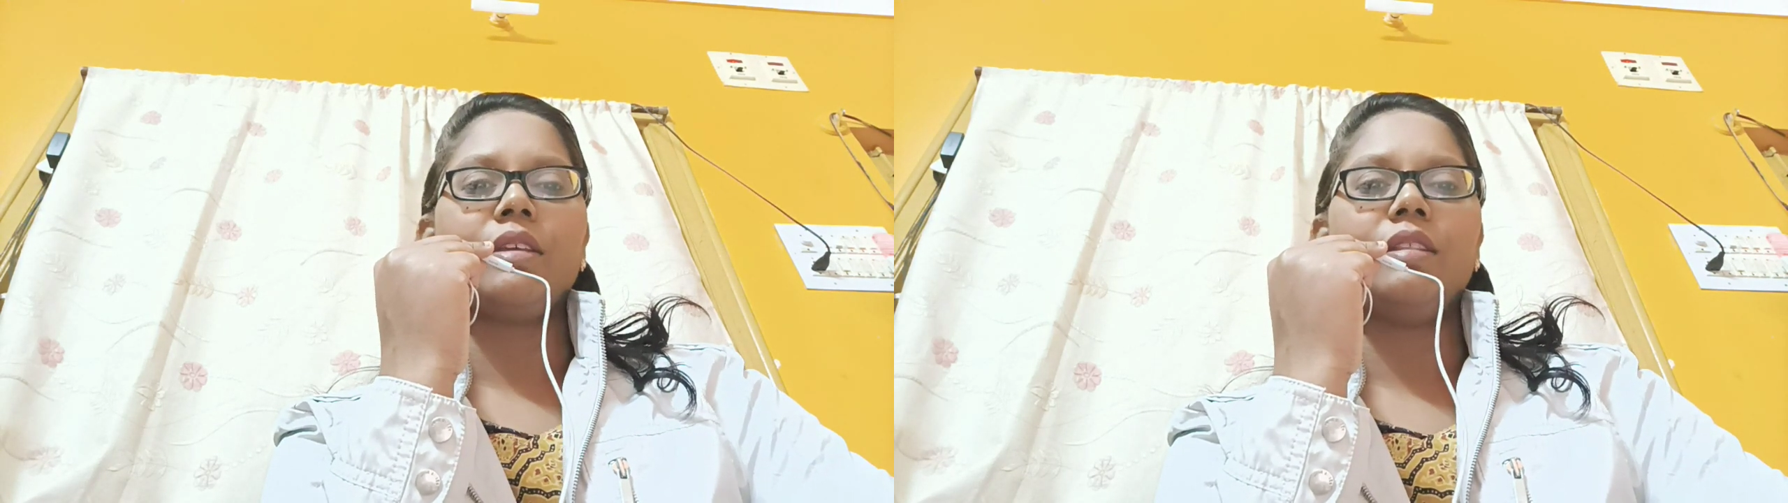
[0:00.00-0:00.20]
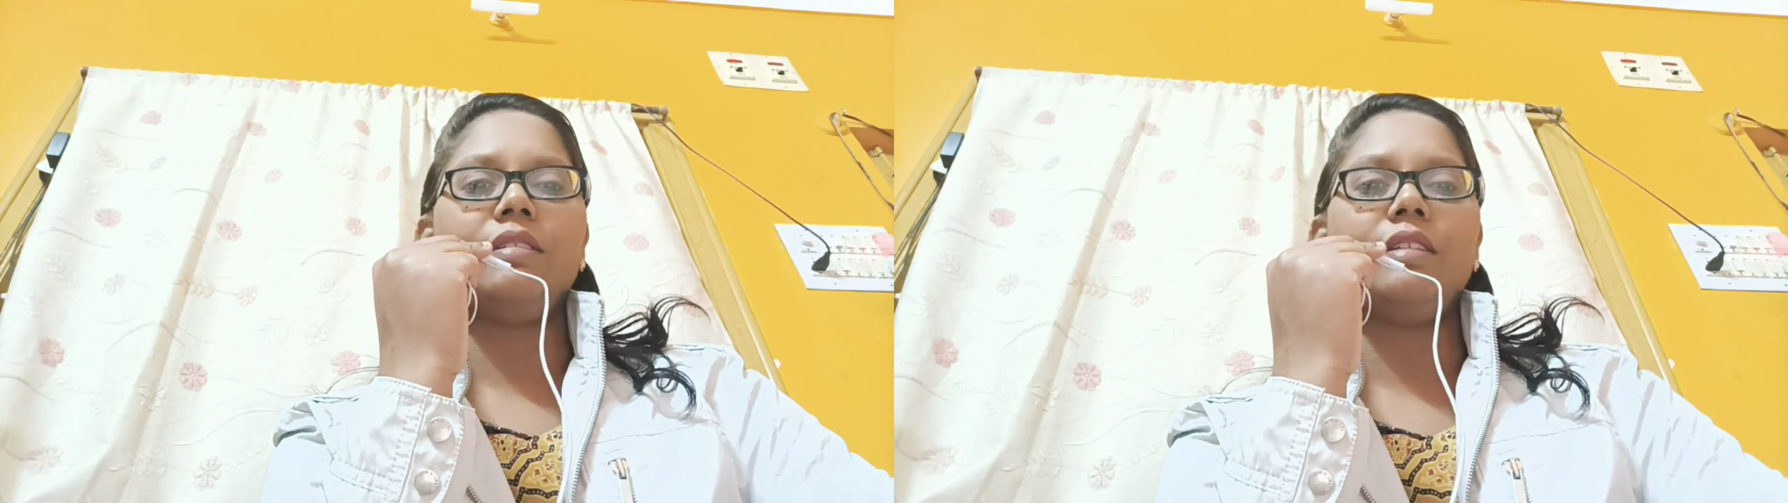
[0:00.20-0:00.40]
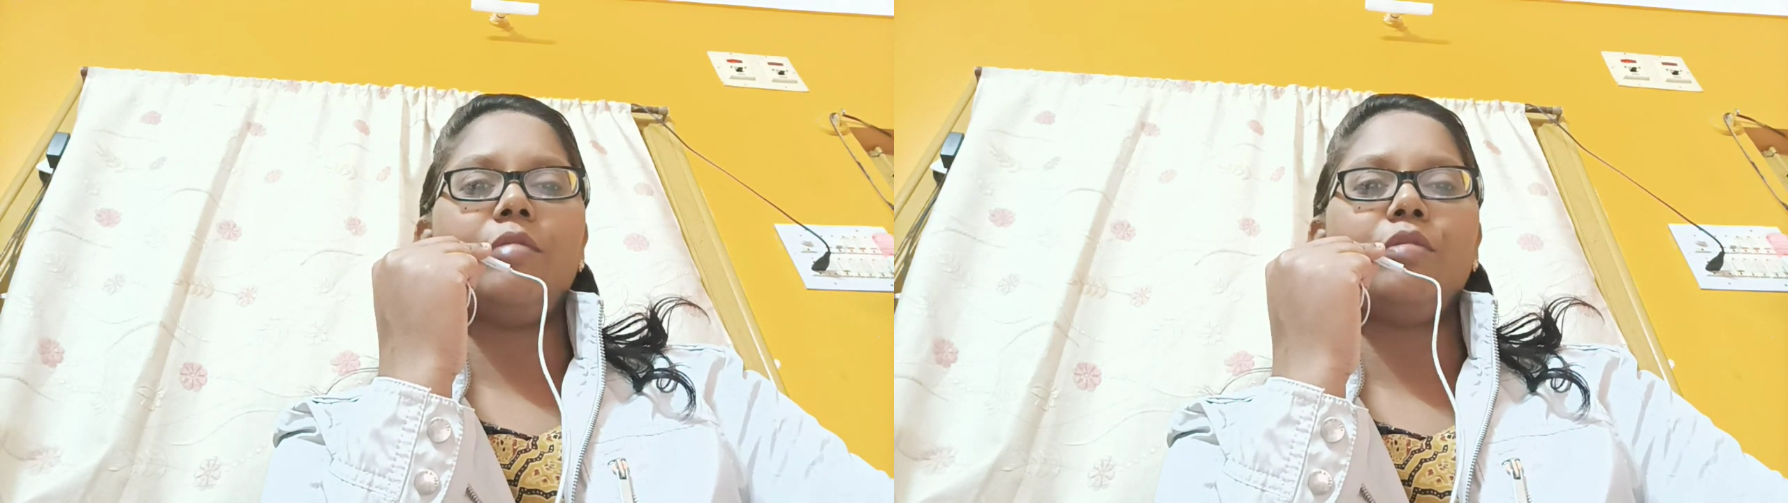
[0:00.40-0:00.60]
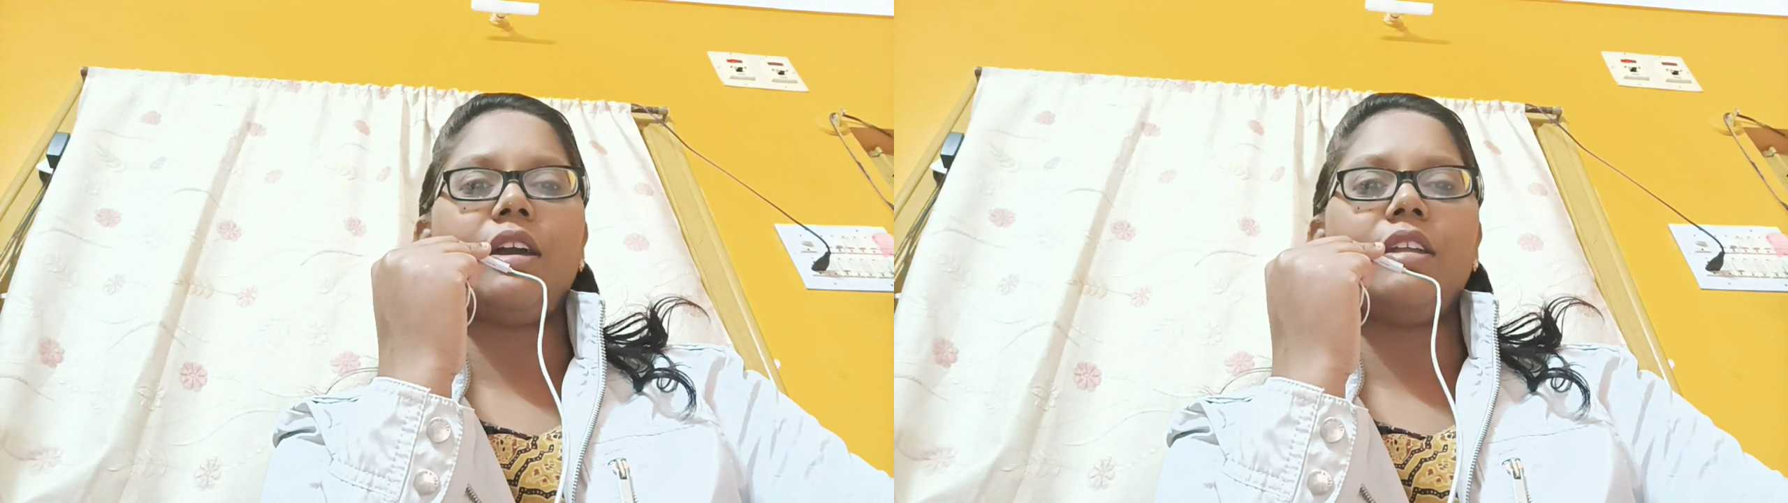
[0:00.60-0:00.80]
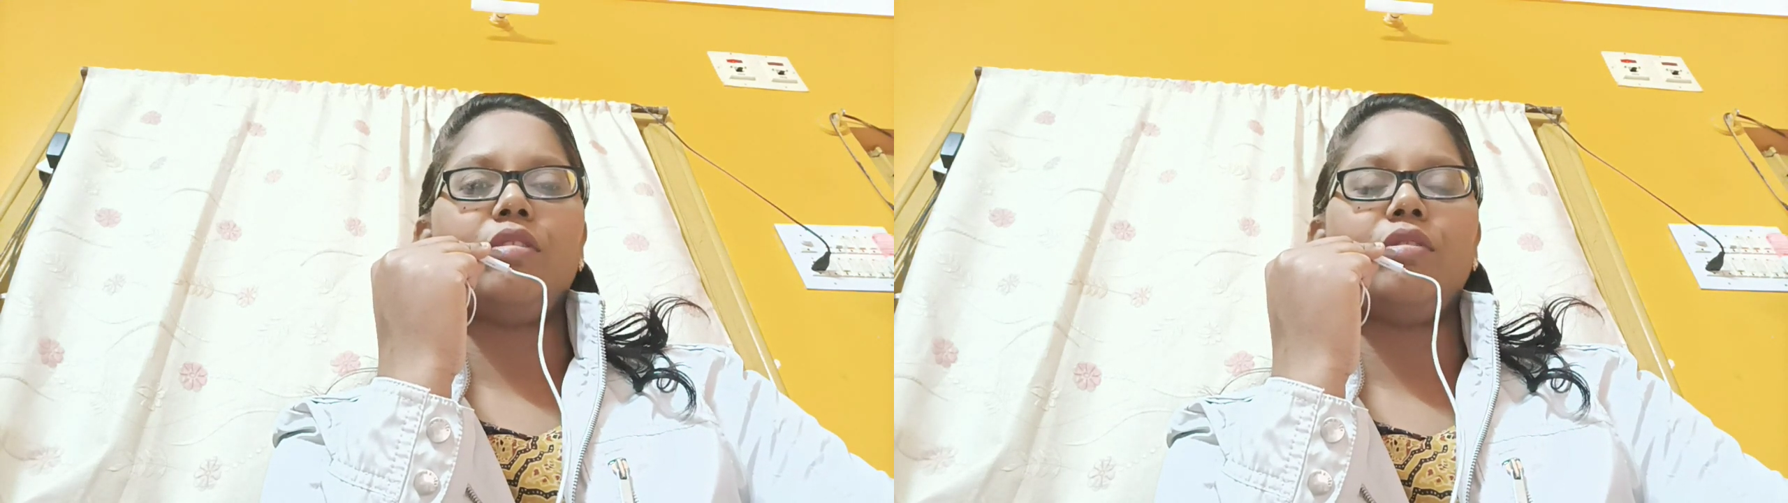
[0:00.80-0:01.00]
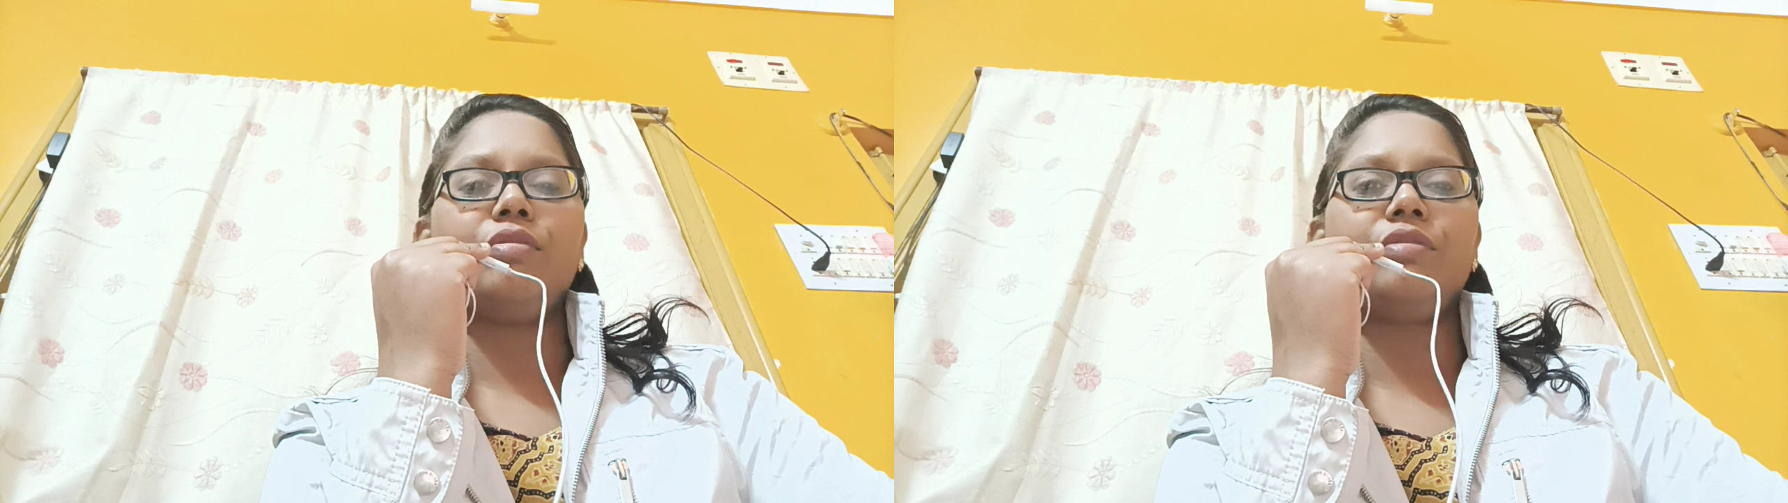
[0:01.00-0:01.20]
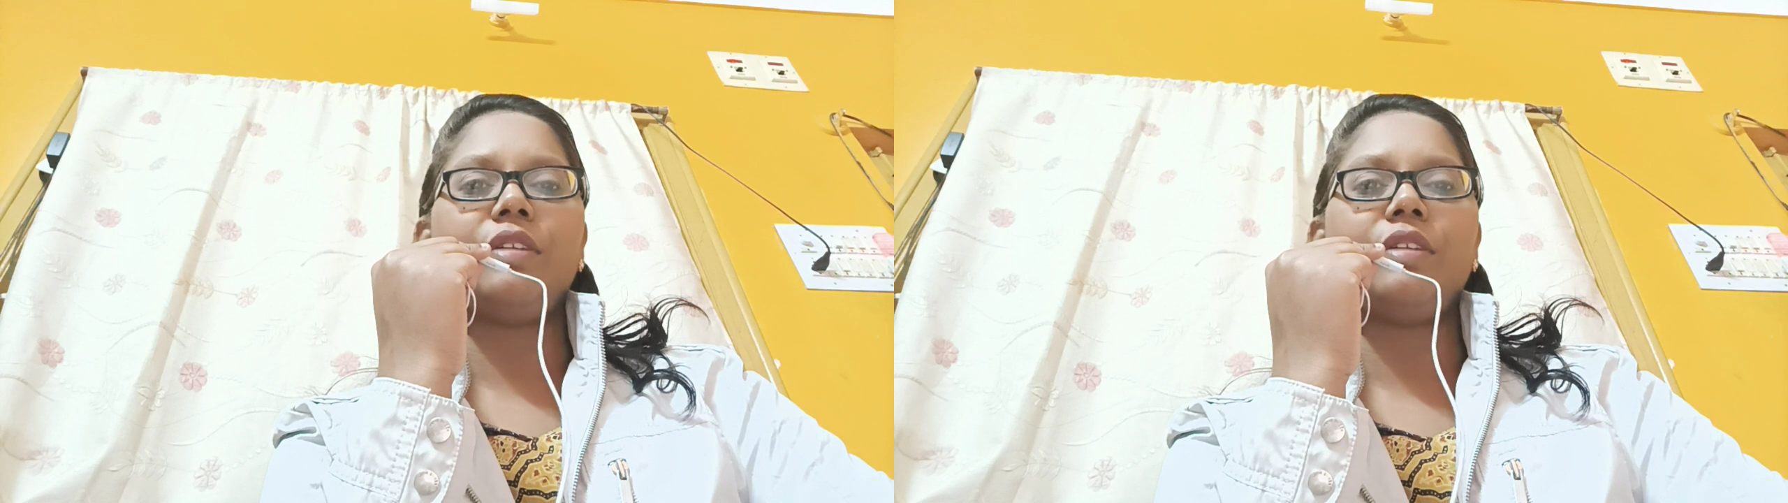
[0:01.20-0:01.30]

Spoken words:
the same kind of